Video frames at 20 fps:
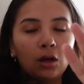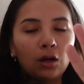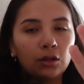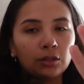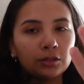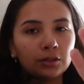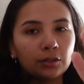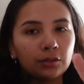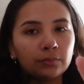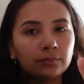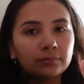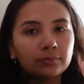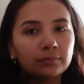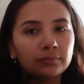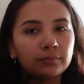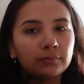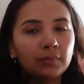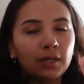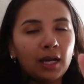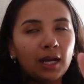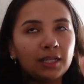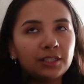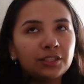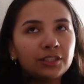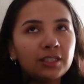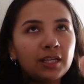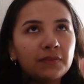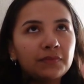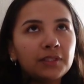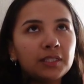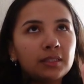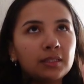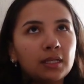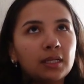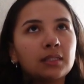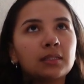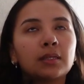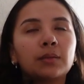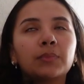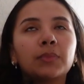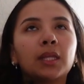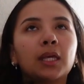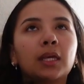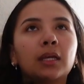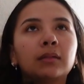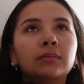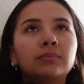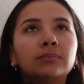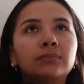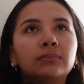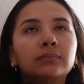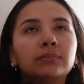also i just have to say something